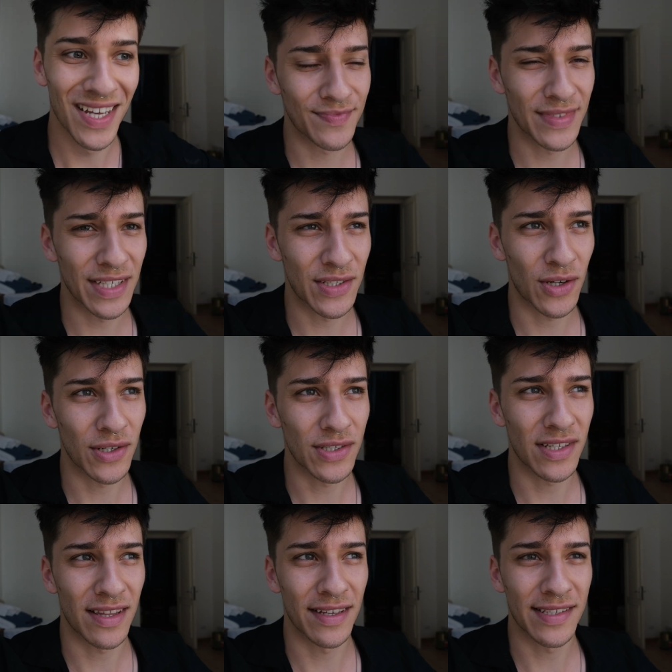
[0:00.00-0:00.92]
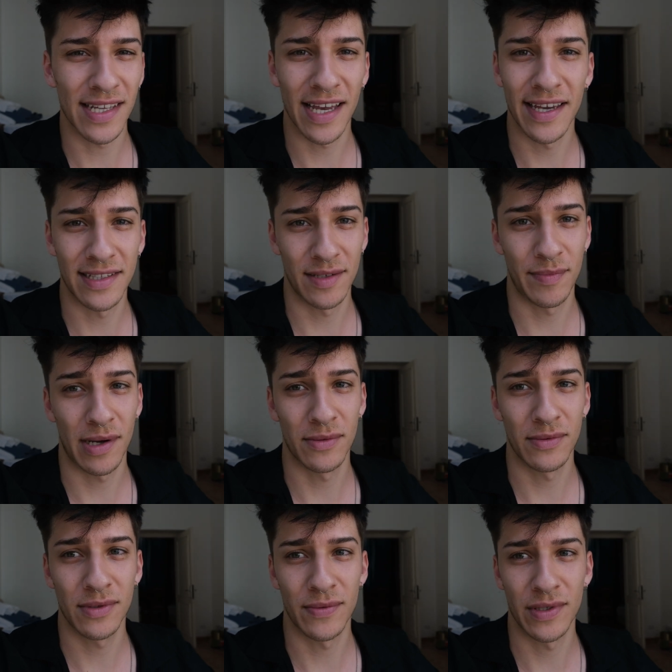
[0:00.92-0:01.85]
This costed us
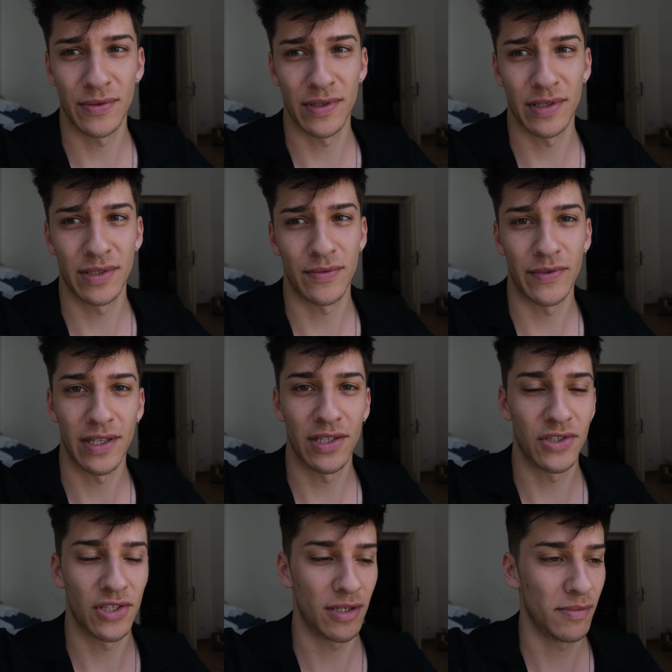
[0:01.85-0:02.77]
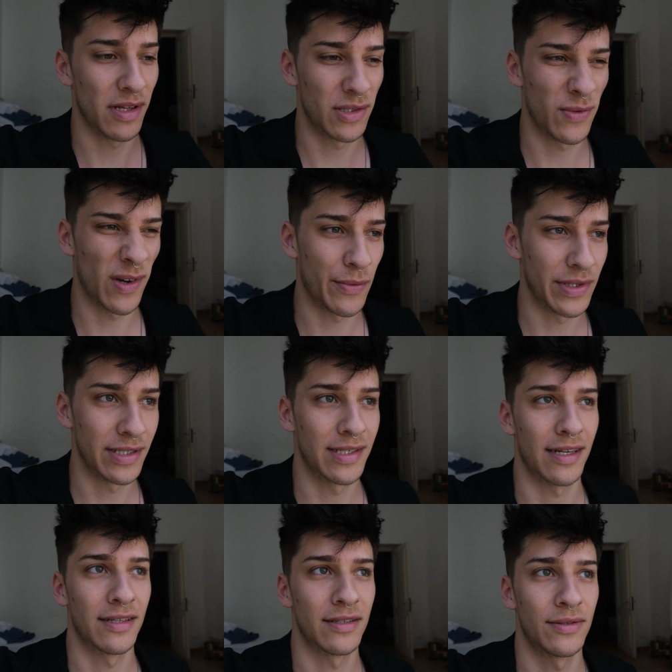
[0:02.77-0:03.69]
£80, which was really cheap. That's why we
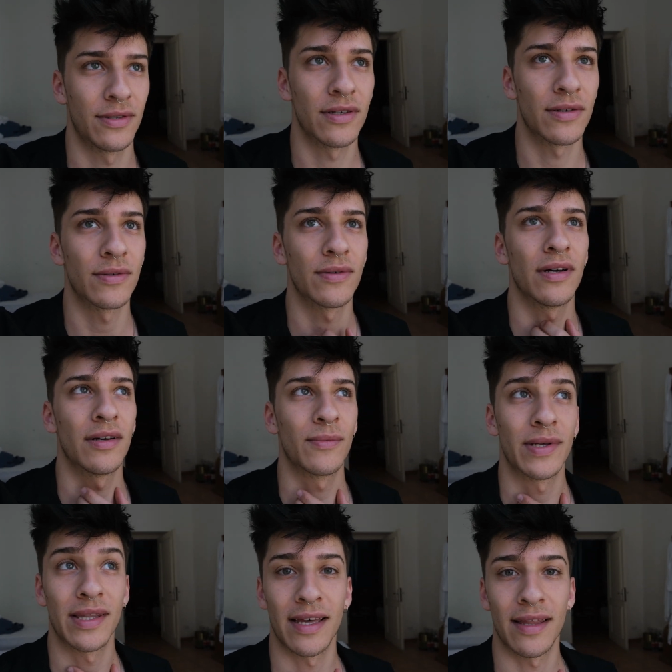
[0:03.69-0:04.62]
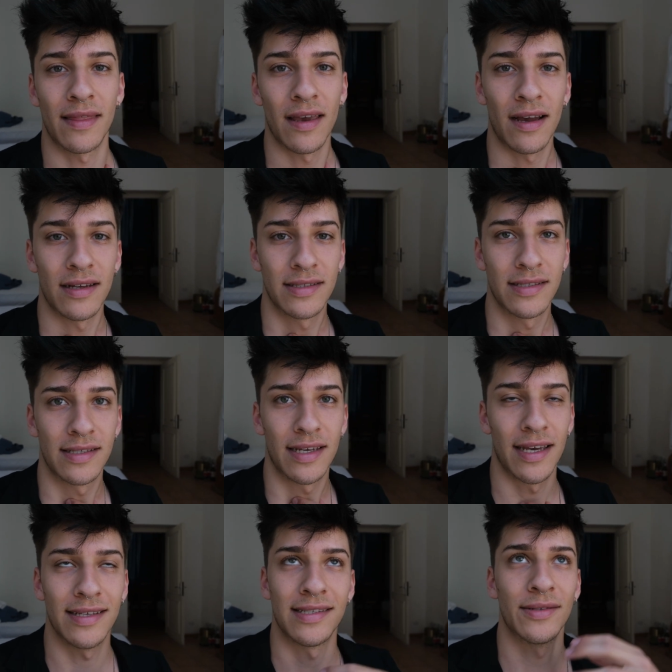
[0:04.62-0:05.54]
decided to go with Etihad,
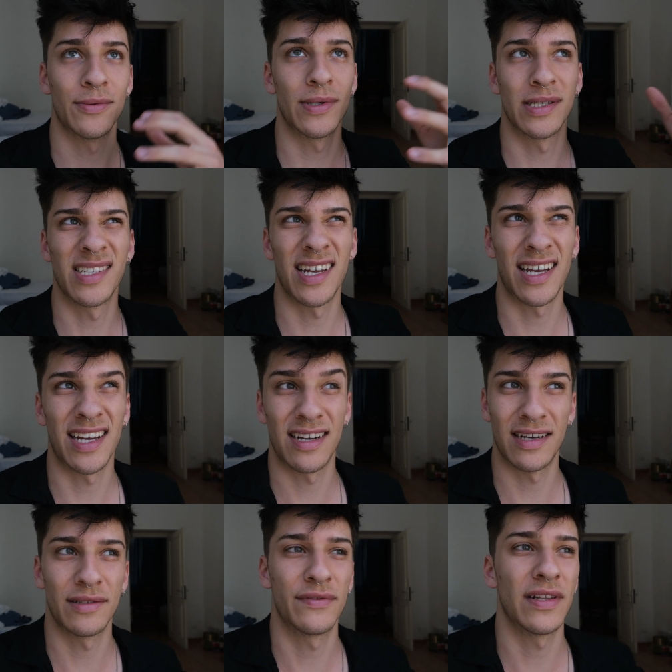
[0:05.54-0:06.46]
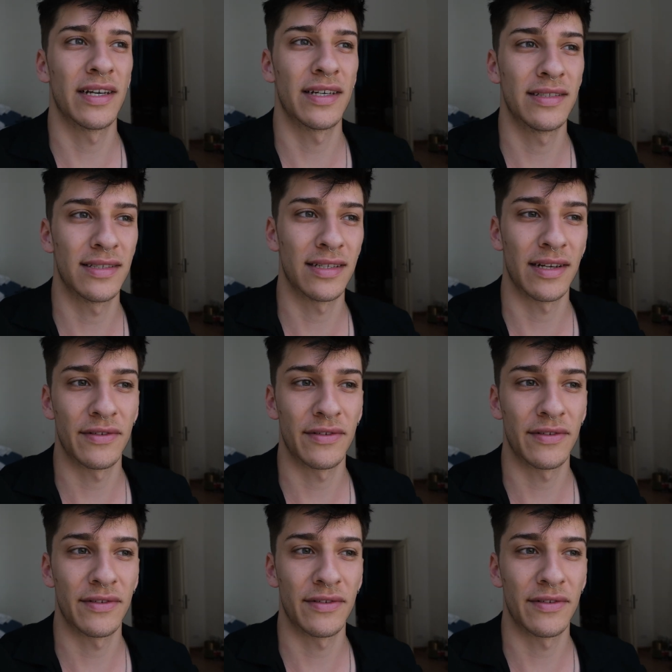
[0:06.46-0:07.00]
as it was like a night flight and